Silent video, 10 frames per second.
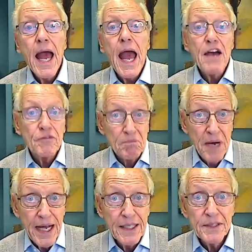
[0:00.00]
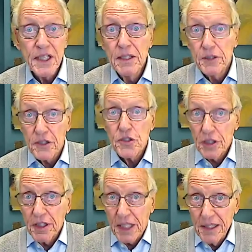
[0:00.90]
have mild illness
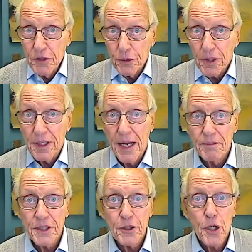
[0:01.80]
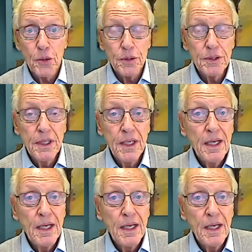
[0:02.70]
akin to a common cold.